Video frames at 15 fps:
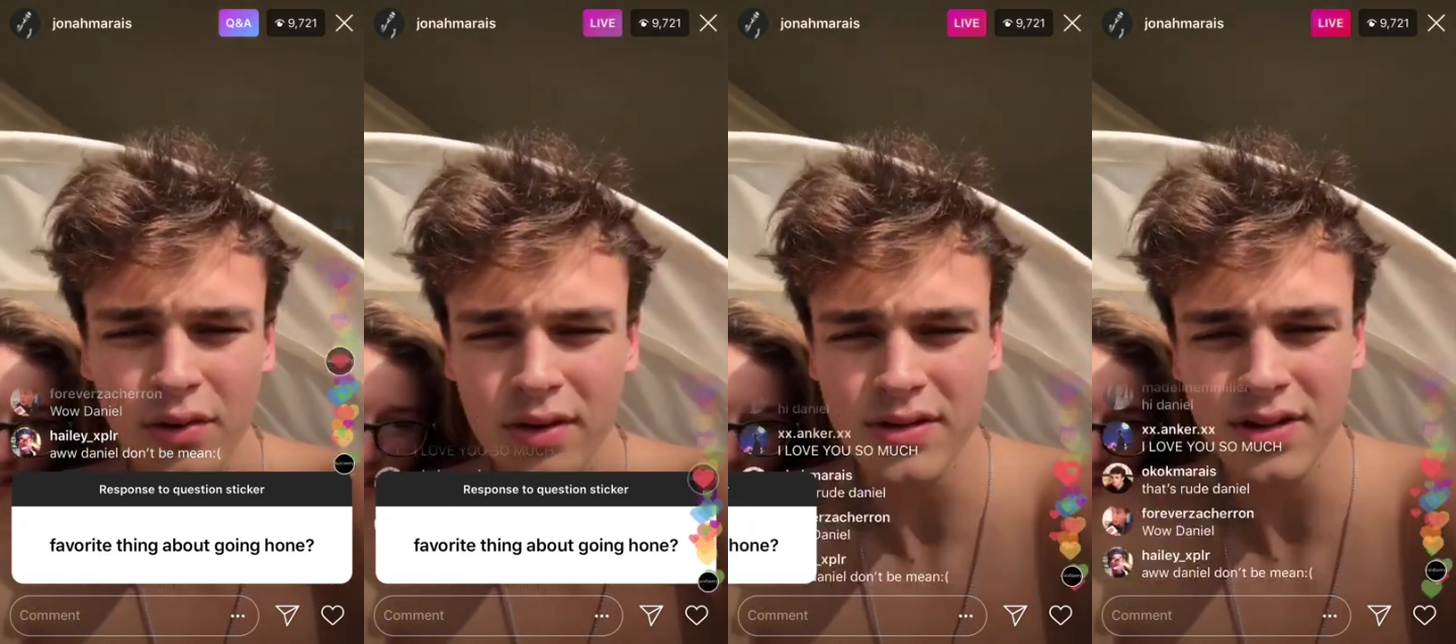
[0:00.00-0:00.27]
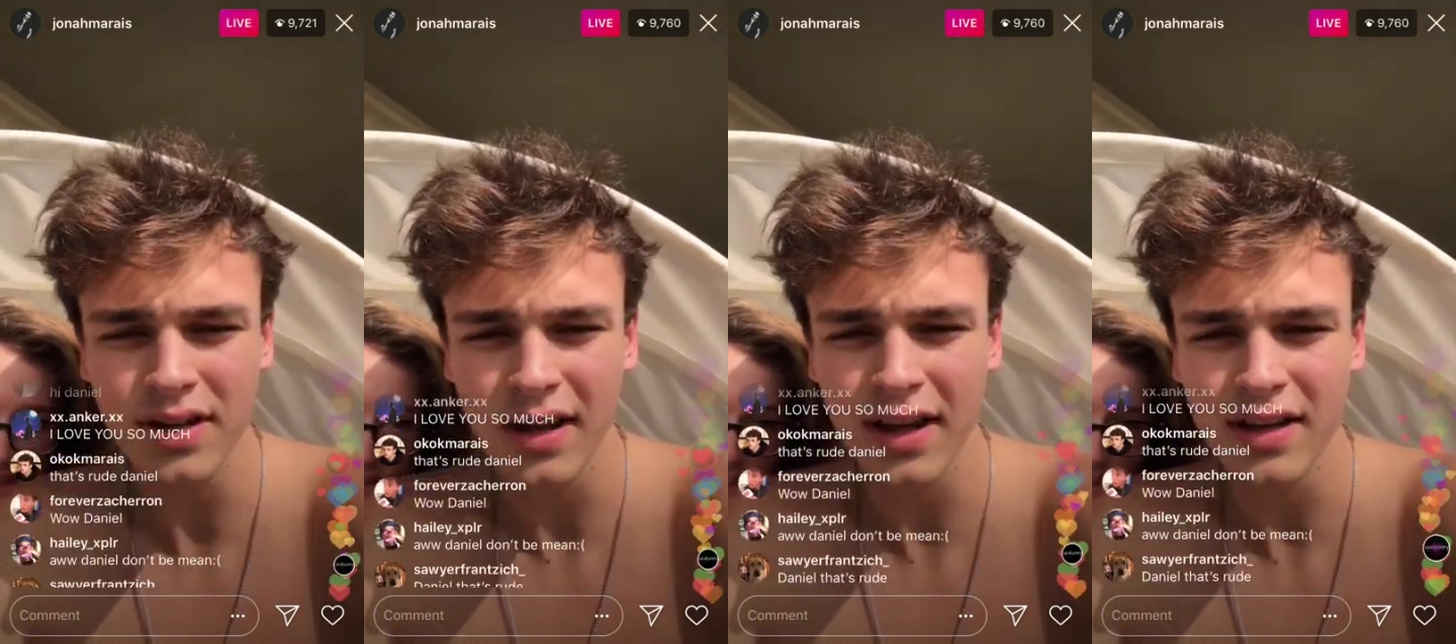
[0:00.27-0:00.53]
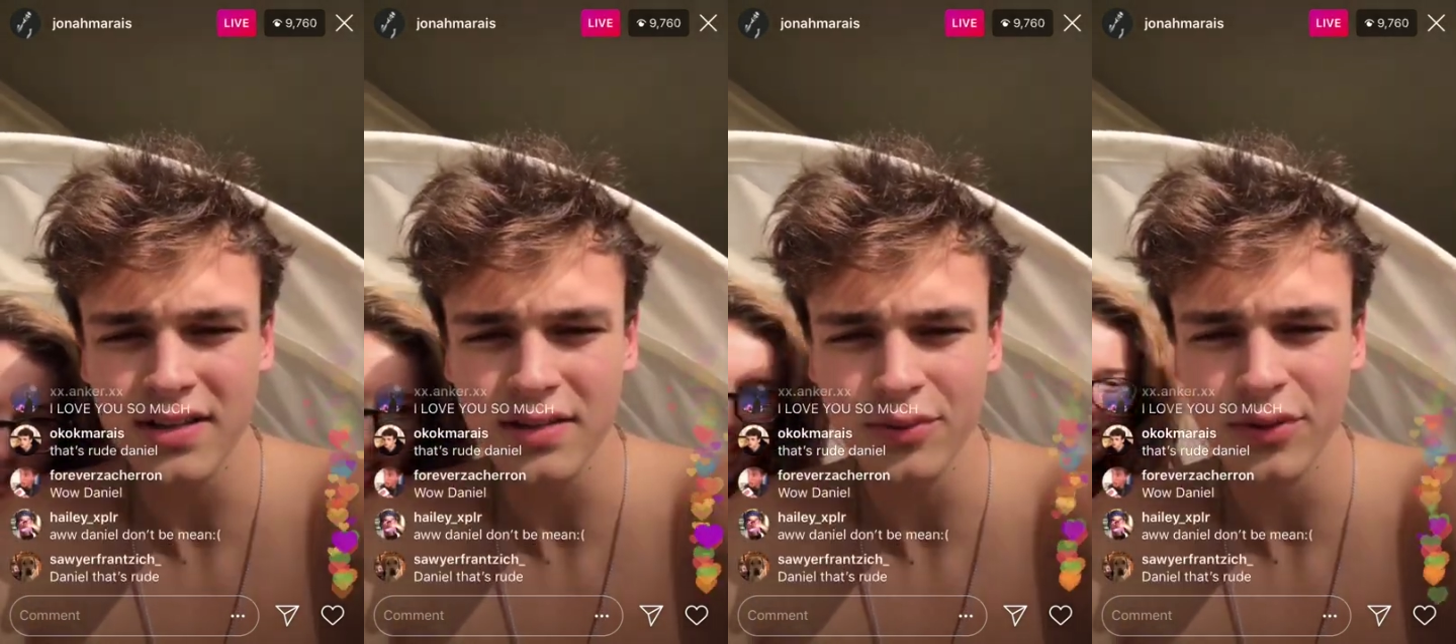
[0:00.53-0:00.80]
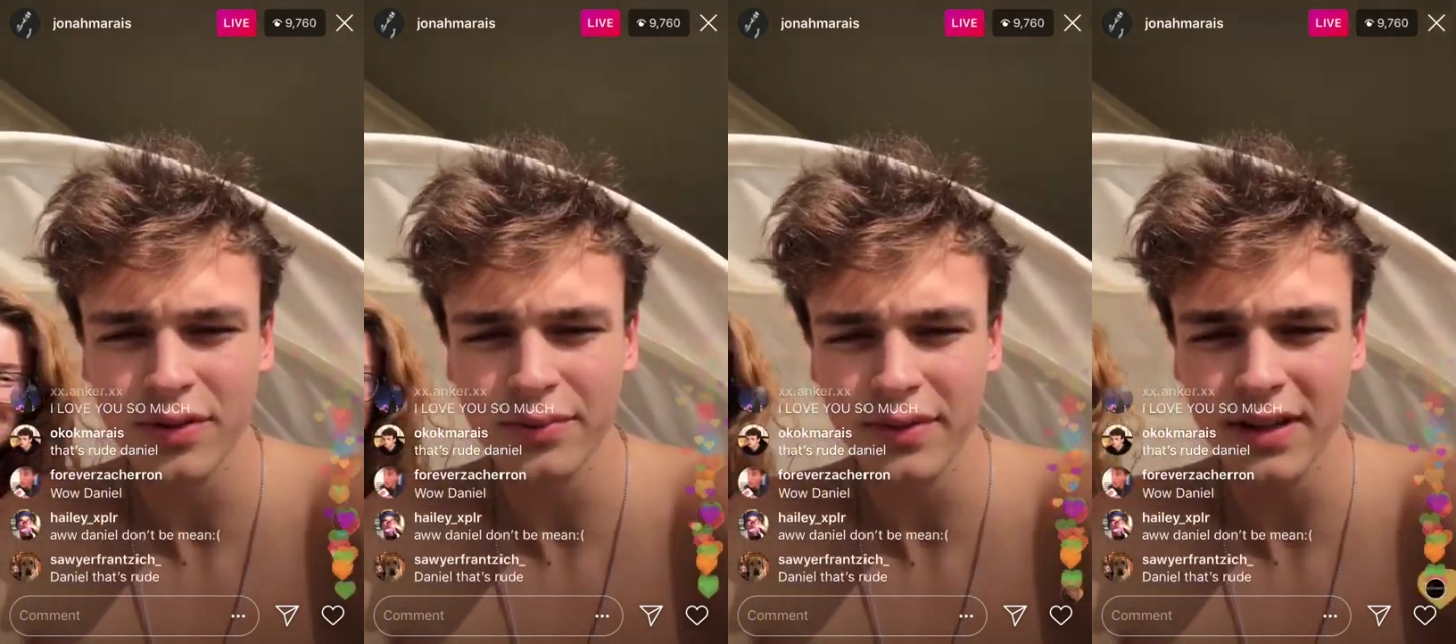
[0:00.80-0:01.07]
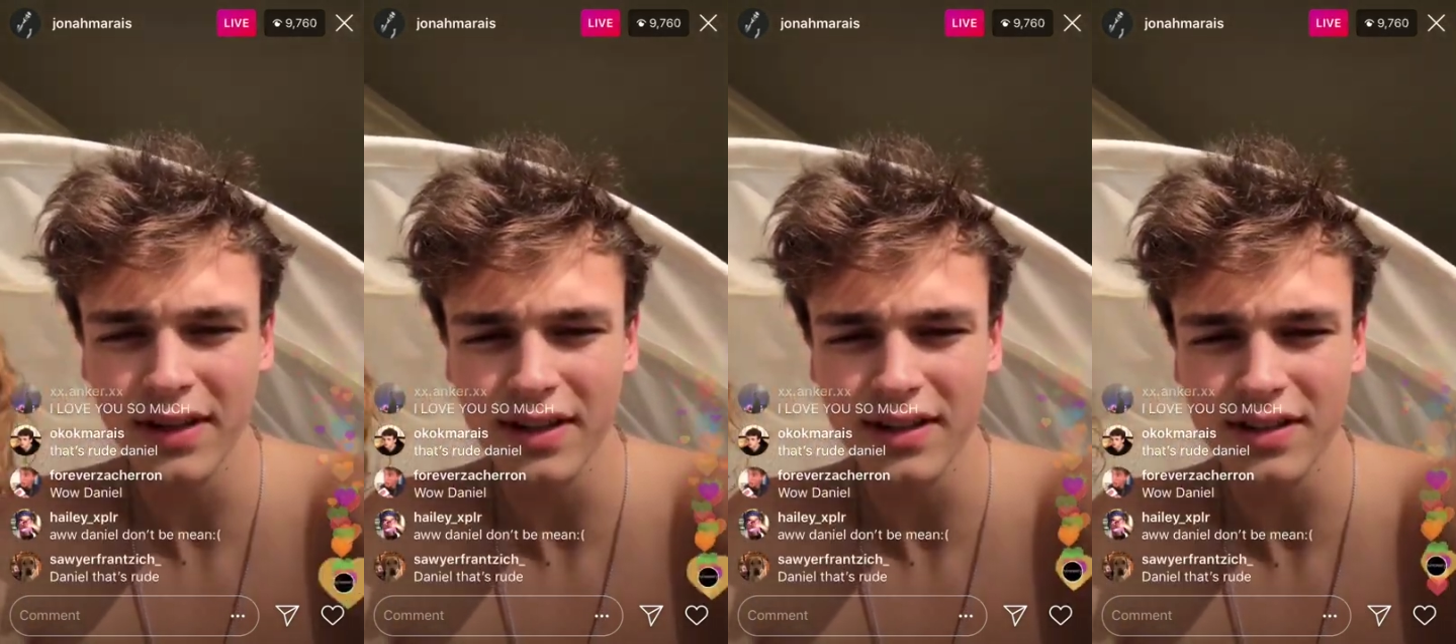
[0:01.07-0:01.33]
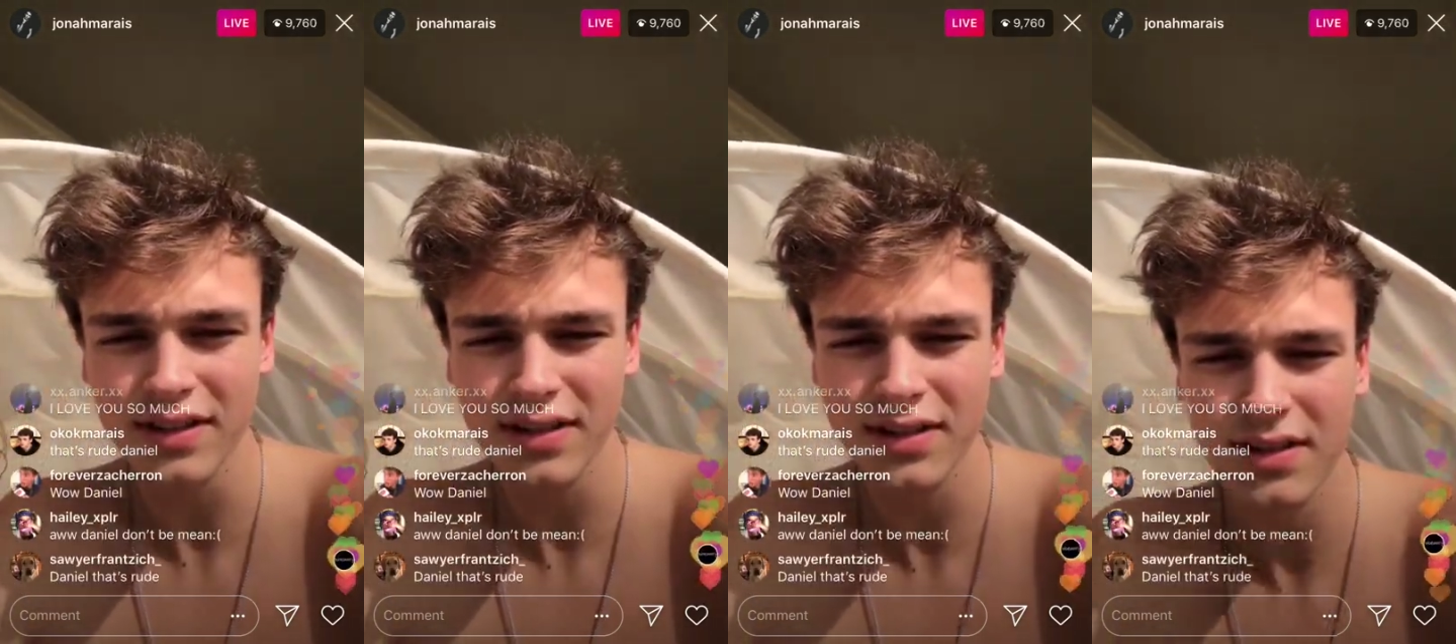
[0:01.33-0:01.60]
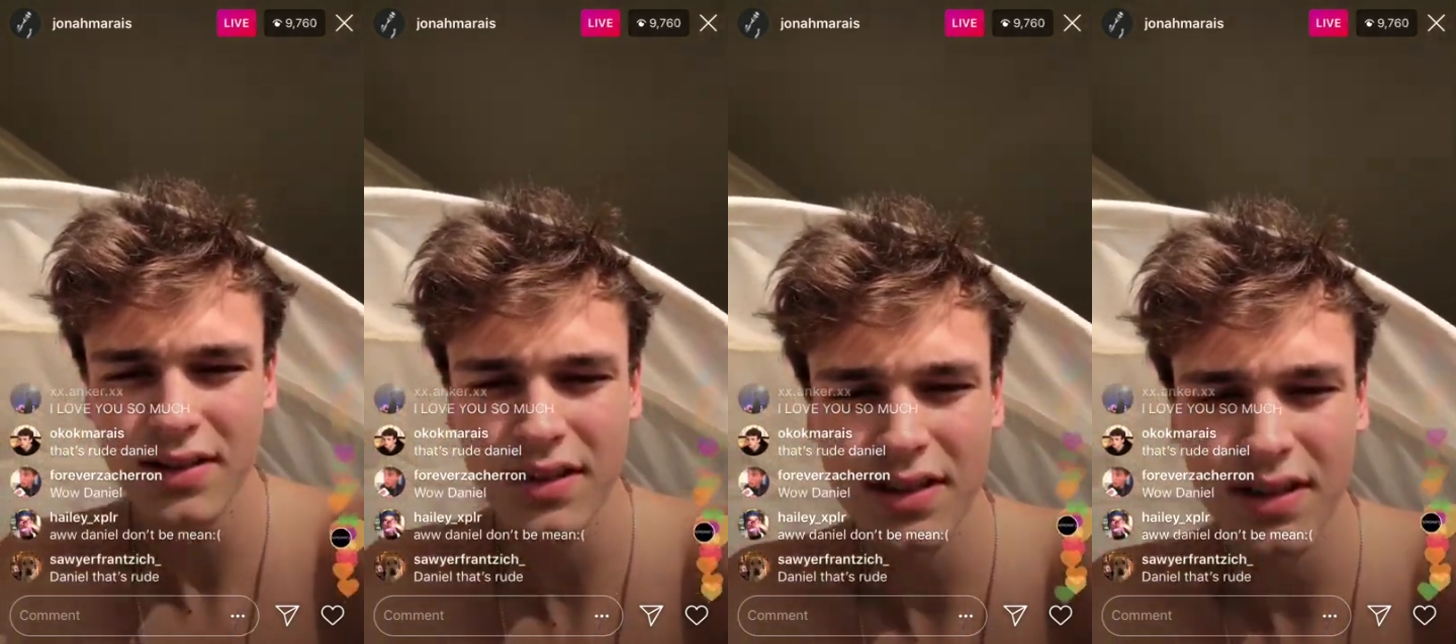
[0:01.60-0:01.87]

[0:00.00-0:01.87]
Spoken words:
question to ask someone because...